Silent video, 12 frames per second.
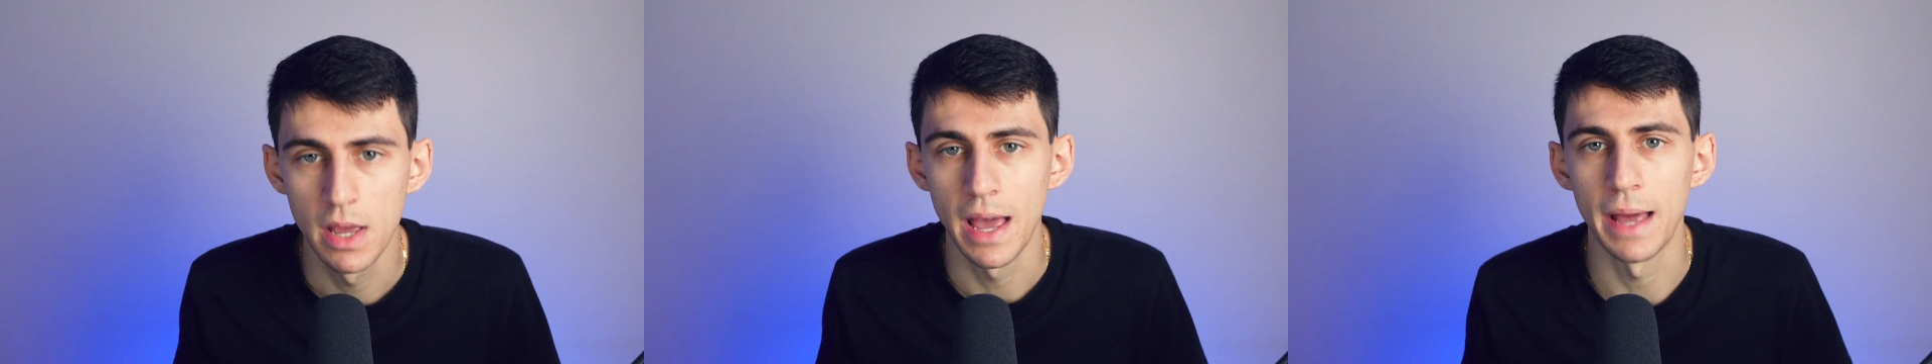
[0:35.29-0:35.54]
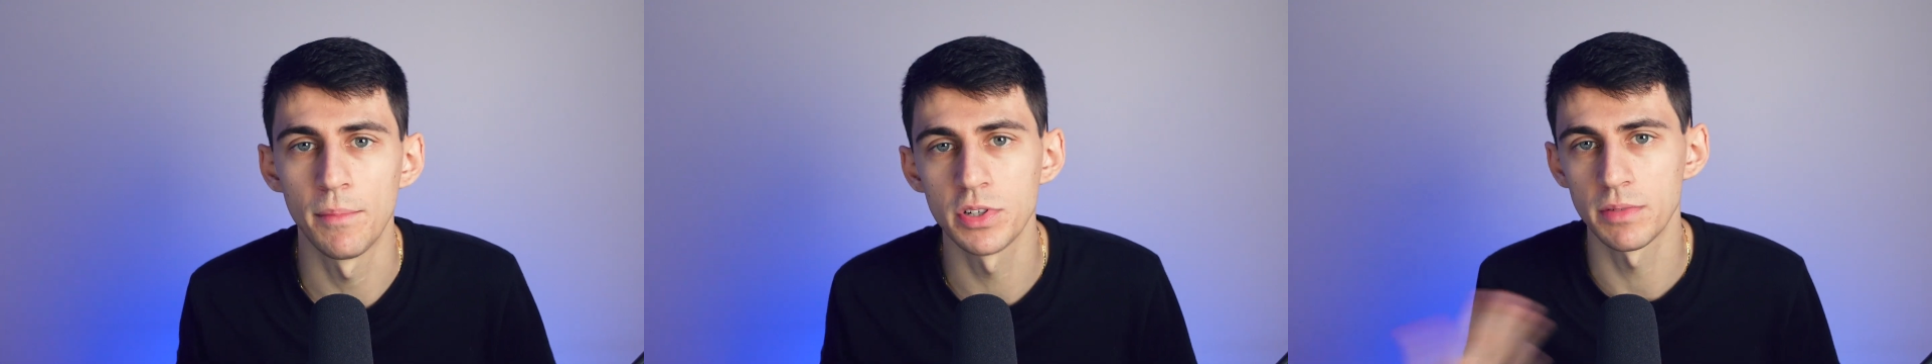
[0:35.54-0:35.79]

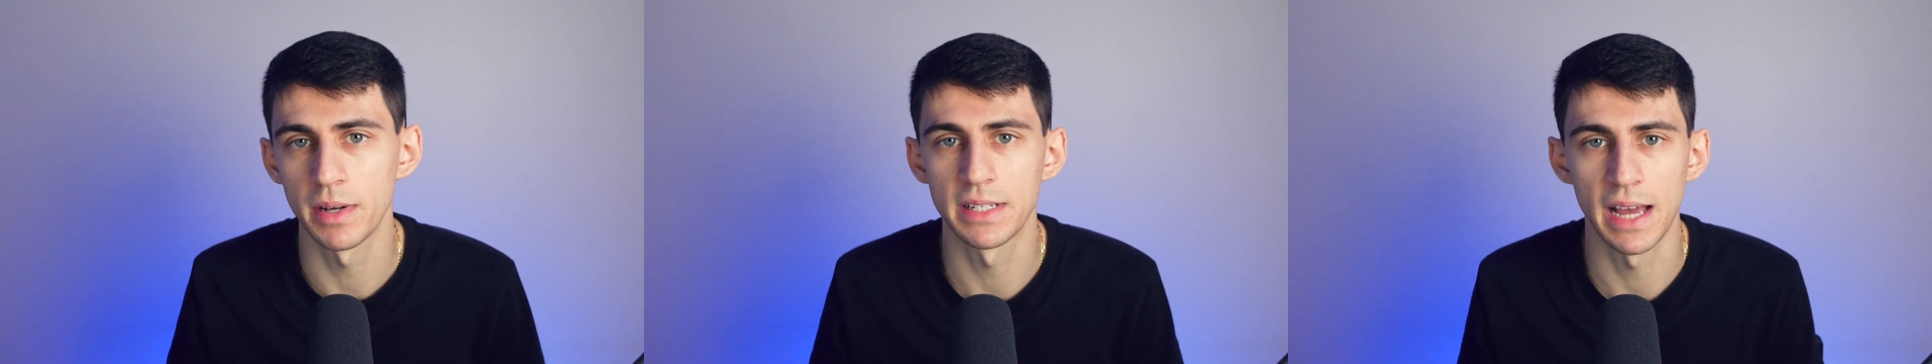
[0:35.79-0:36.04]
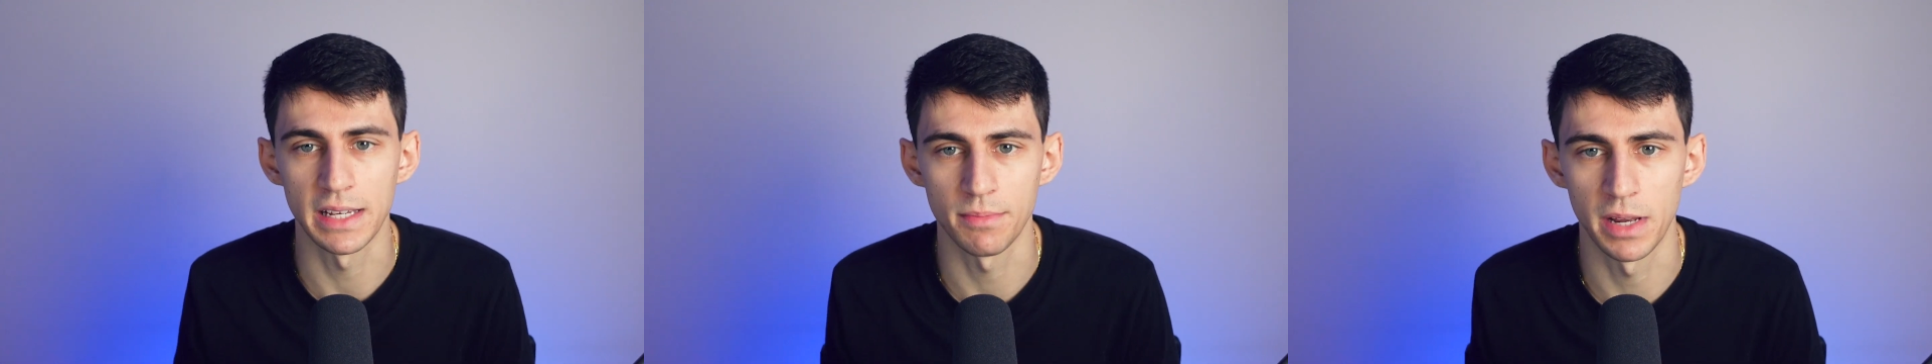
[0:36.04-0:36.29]
And most of my
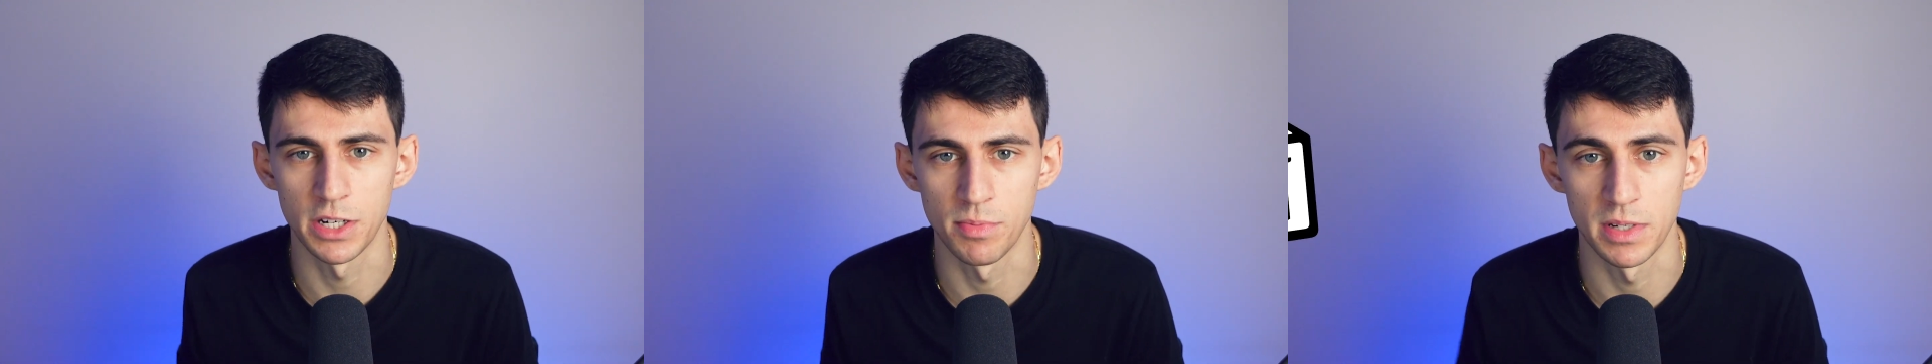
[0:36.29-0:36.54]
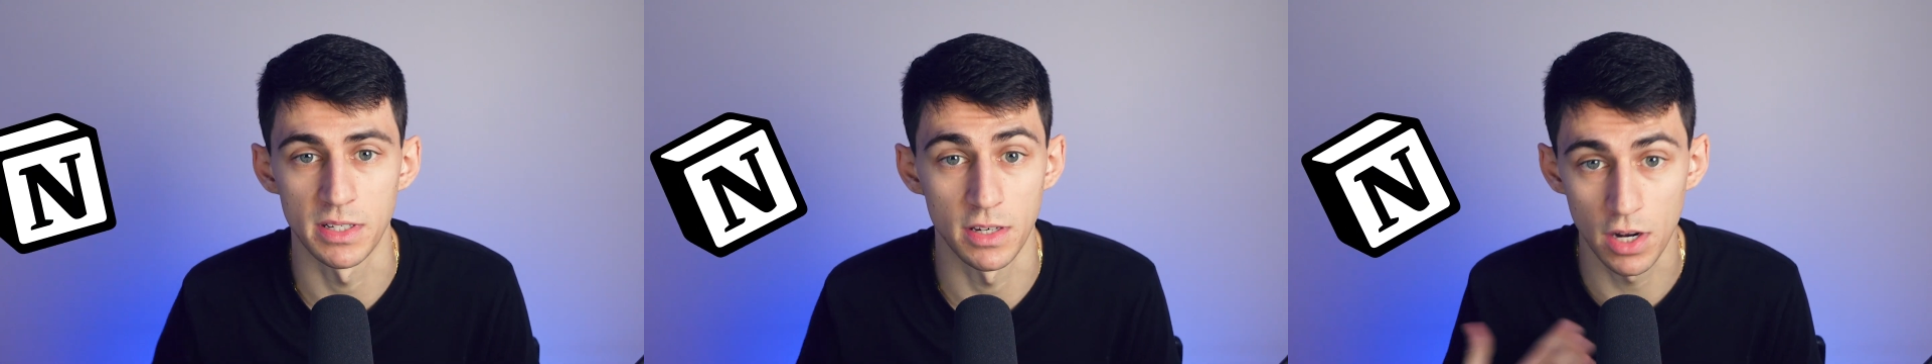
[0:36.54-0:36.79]
task
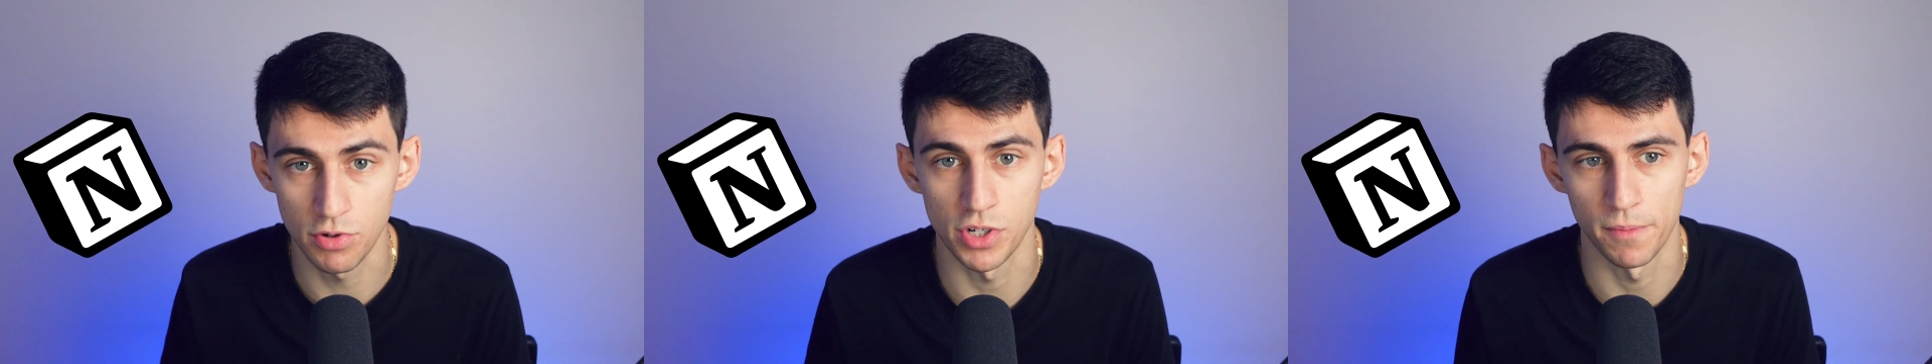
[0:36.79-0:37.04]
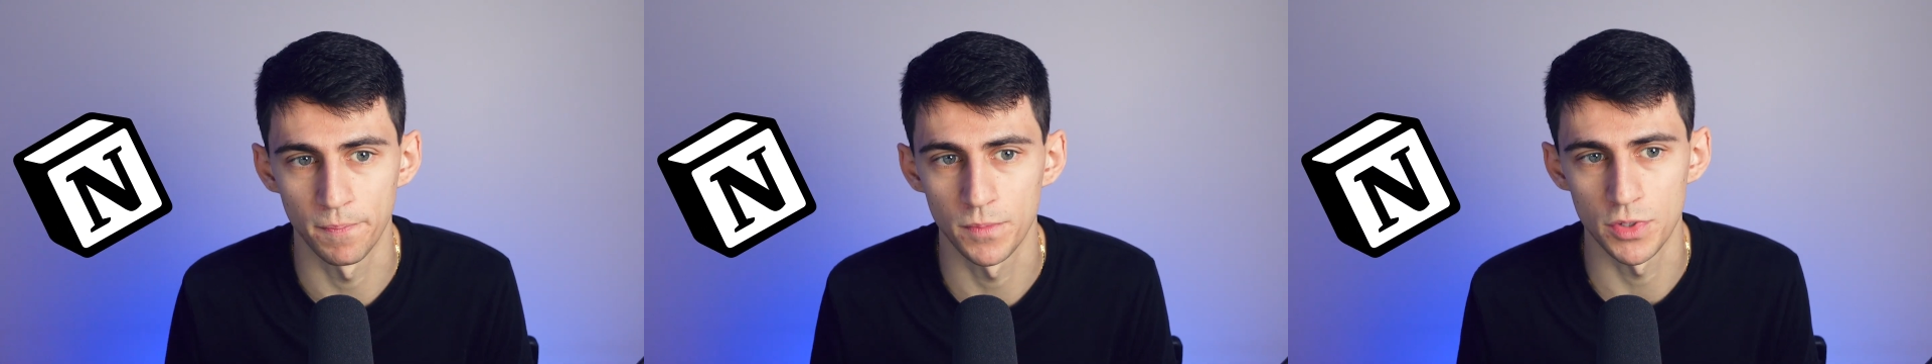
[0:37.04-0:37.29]
management's in Notion.